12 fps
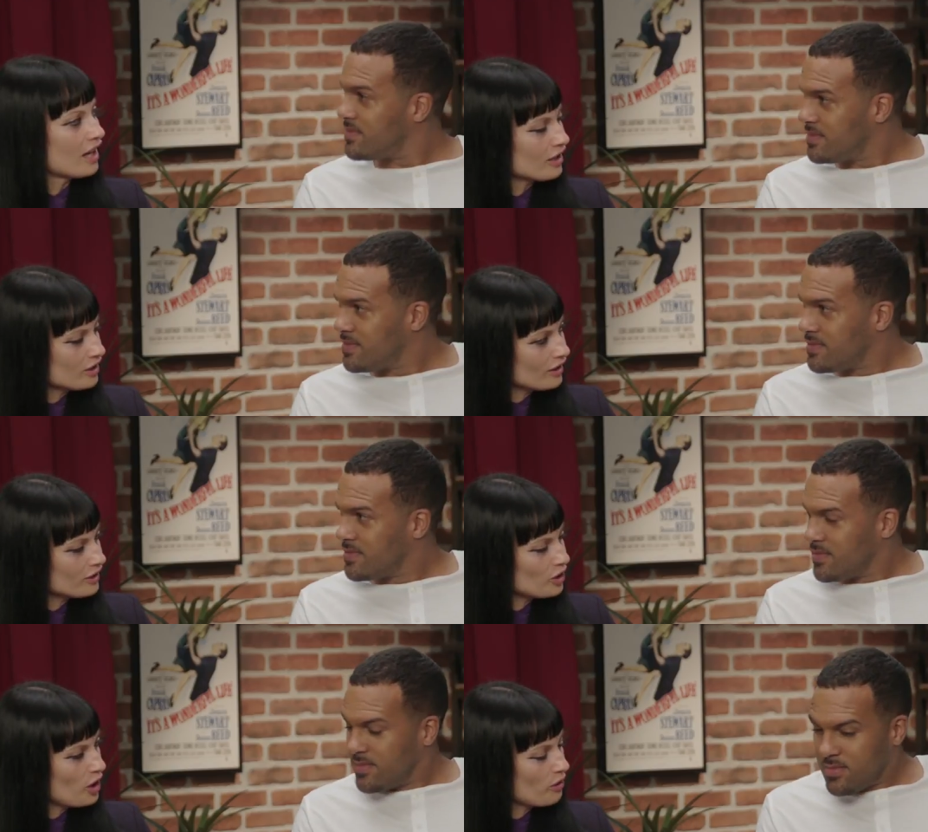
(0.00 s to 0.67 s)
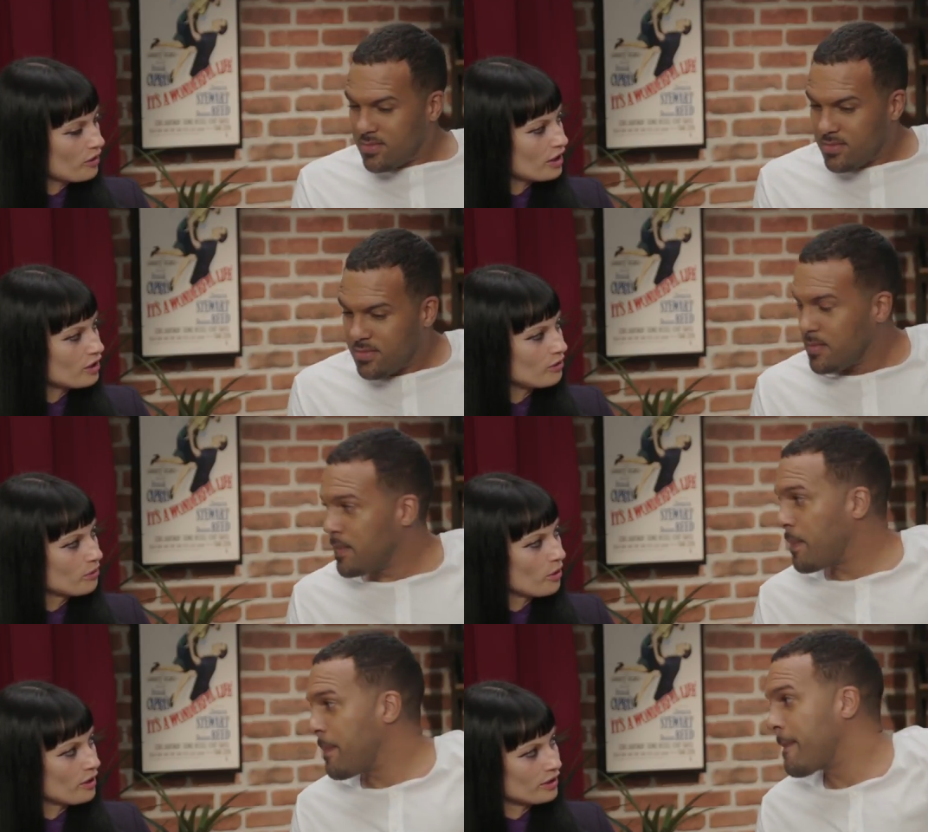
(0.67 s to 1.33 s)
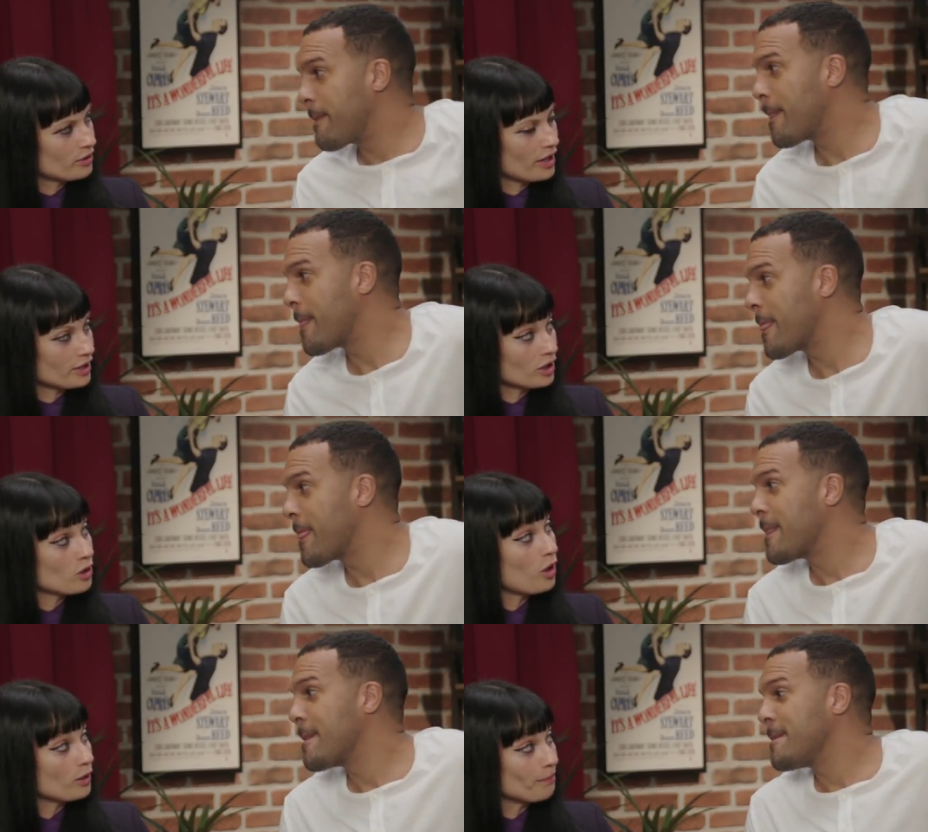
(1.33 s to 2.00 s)
Speaker 1: a show that you wrote and
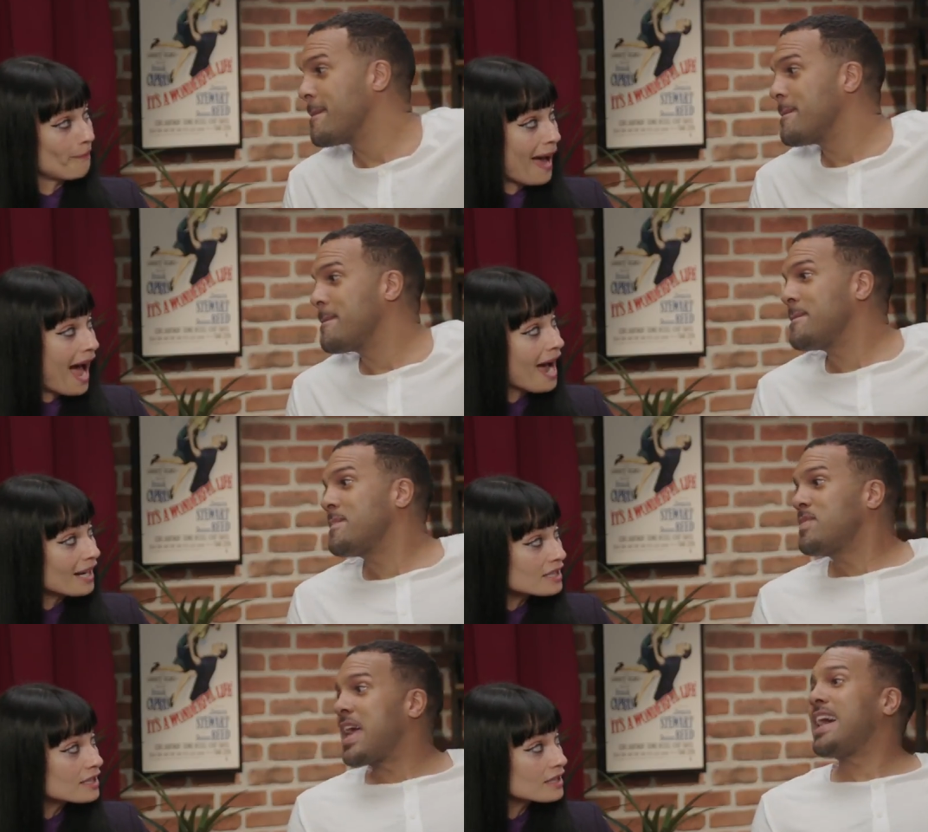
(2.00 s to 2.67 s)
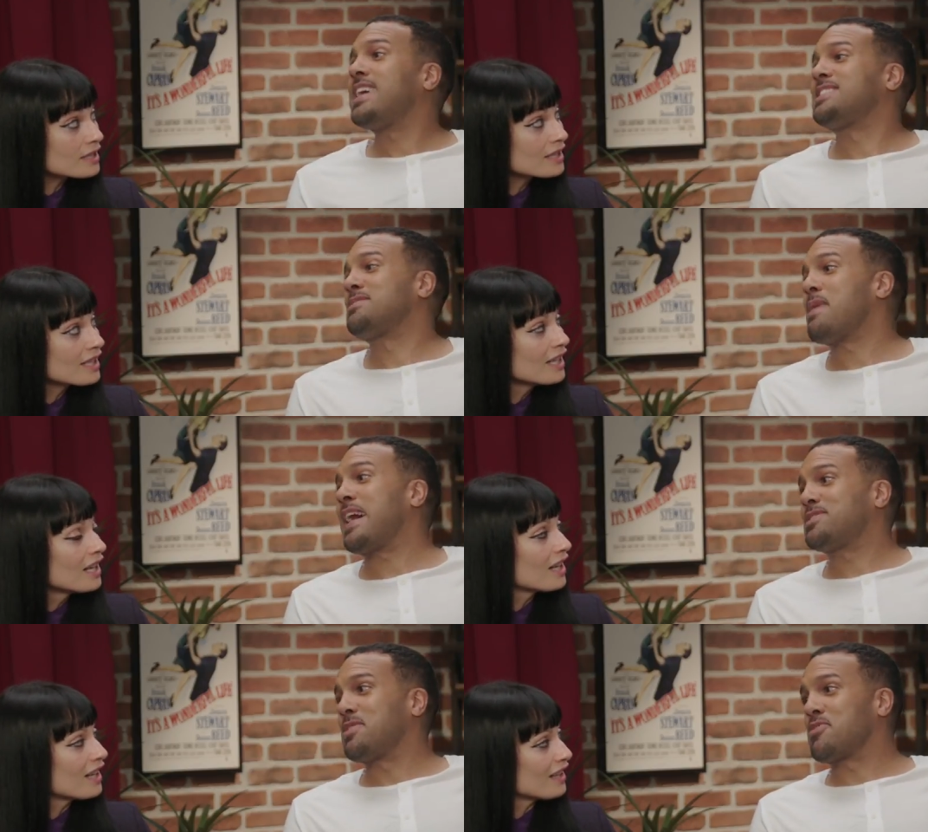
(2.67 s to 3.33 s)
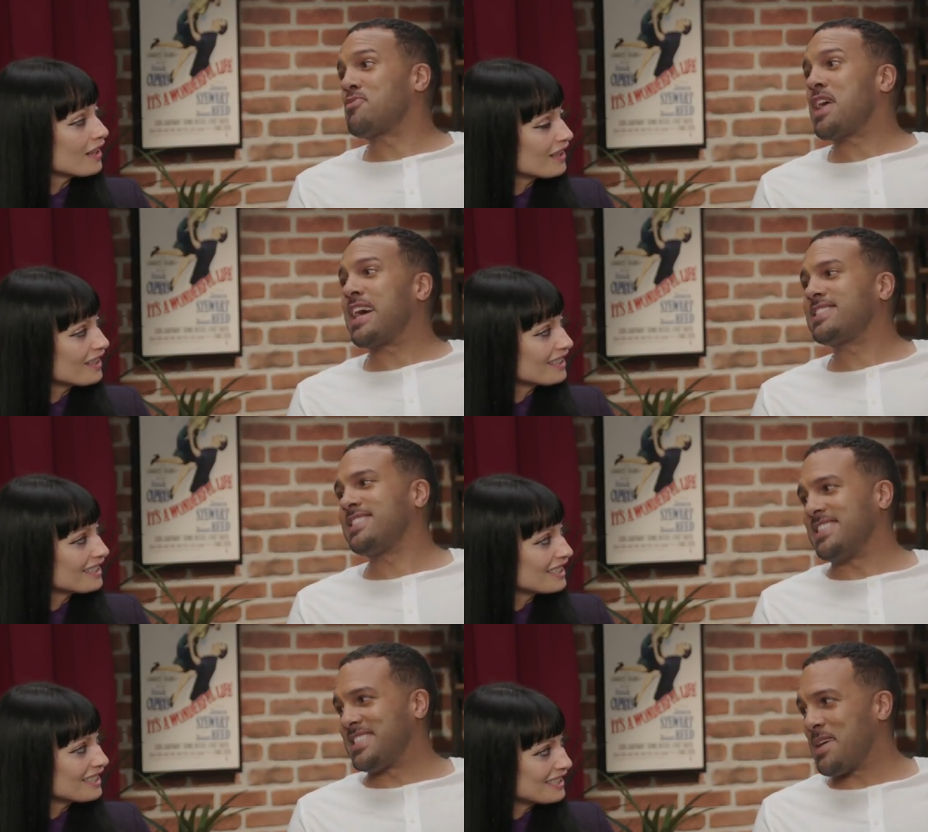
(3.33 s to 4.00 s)
directed called Max.
Speaker 2: Yes, Max with three
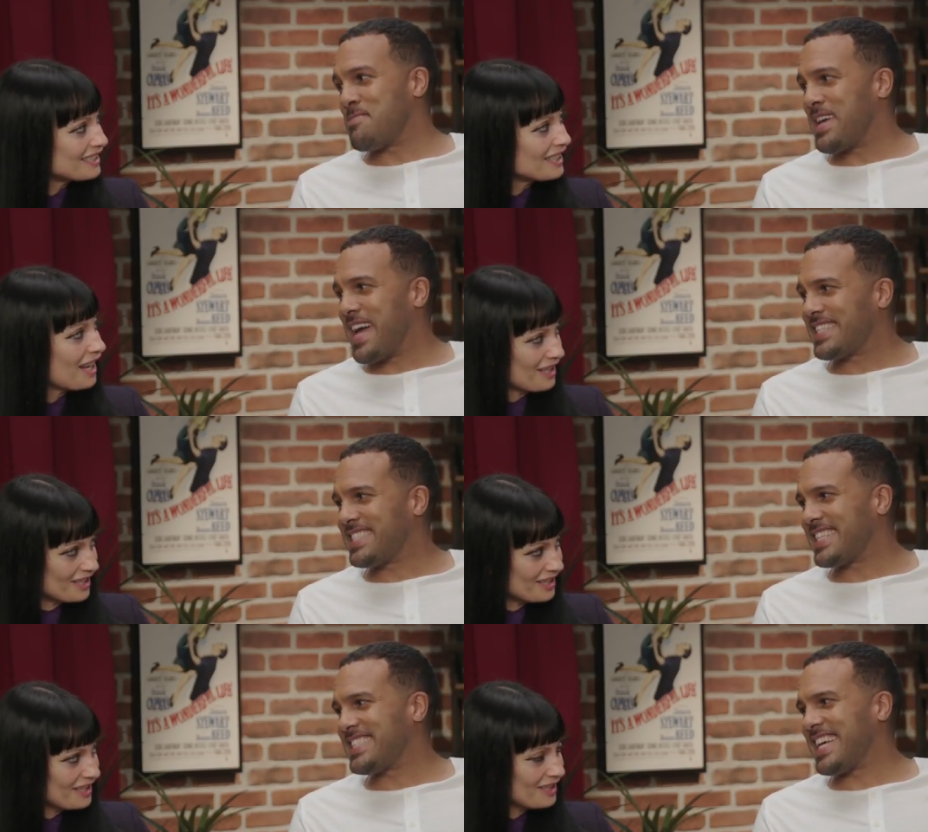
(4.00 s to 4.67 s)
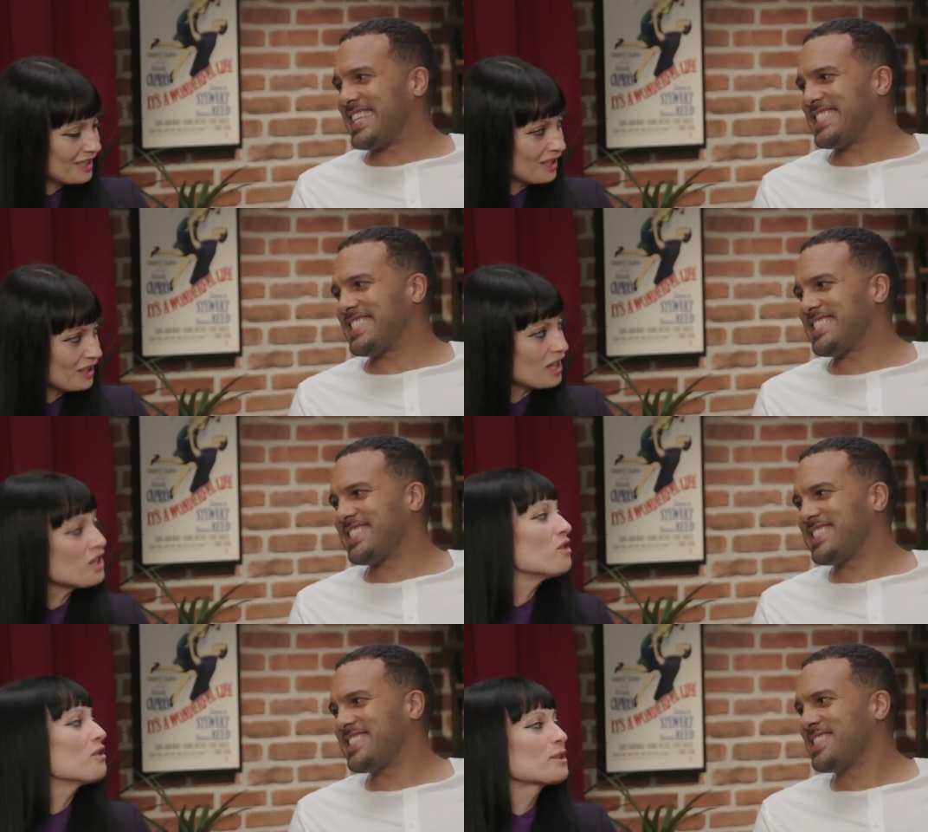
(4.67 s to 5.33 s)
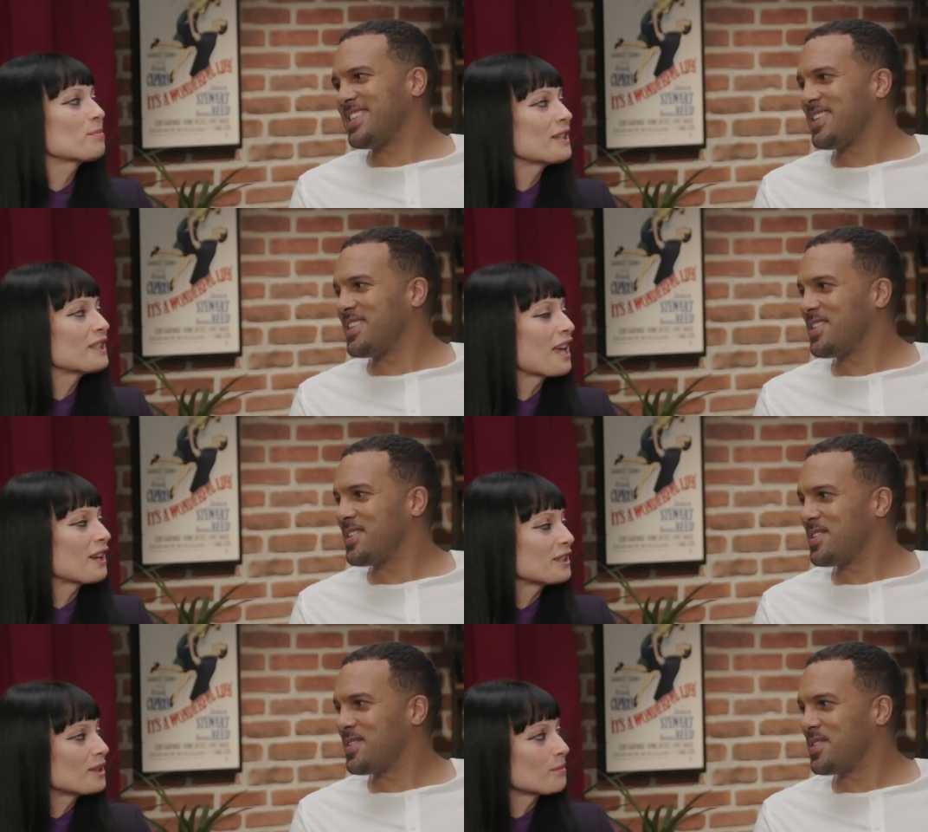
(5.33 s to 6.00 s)
X's, M A X X X.
Speaker 1: Can you explain
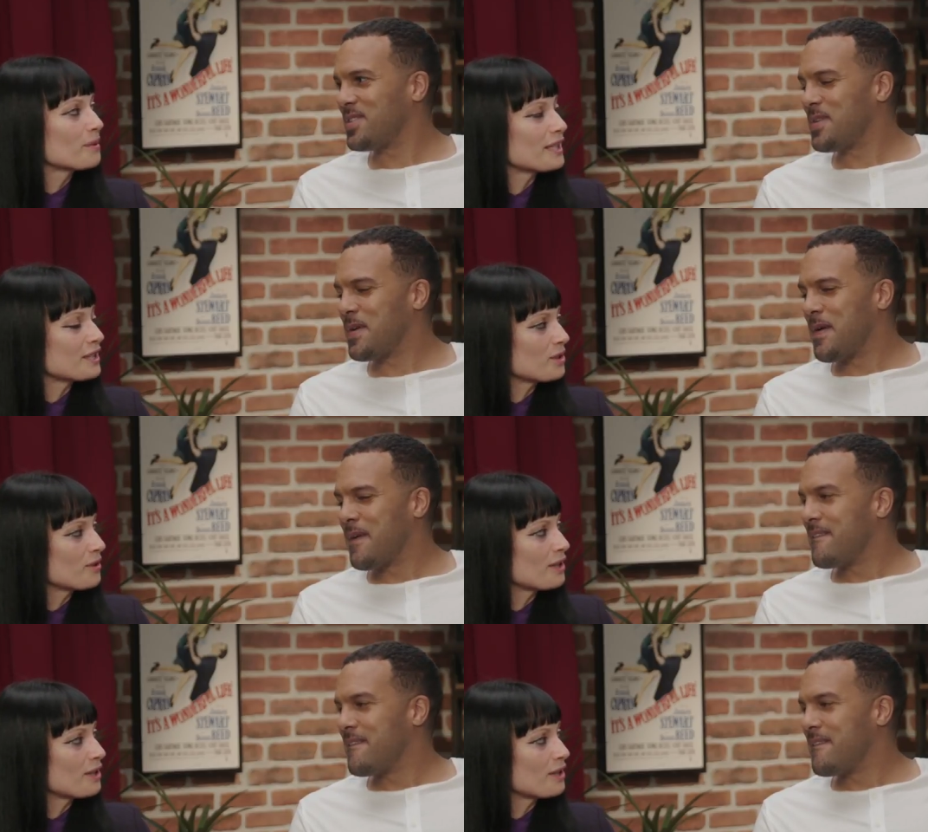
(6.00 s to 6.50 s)
that a little bit to